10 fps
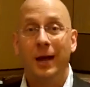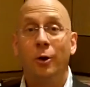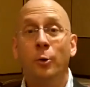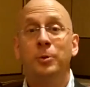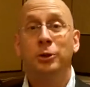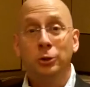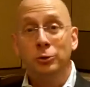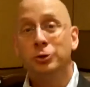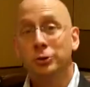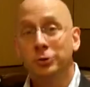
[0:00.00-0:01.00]
I hope
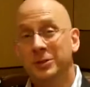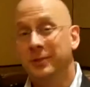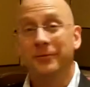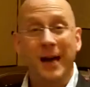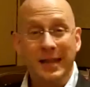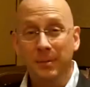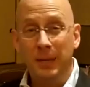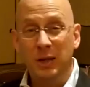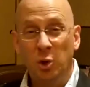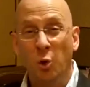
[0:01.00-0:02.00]
you choose to find the
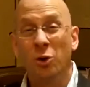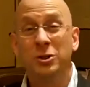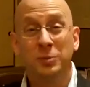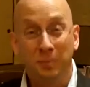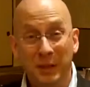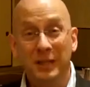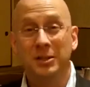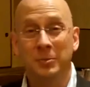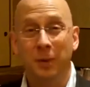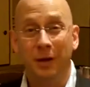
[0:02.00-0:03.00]
mentors, be a
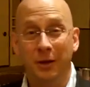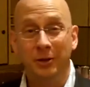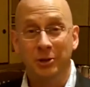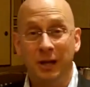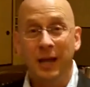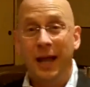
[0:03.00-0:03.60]
sponge,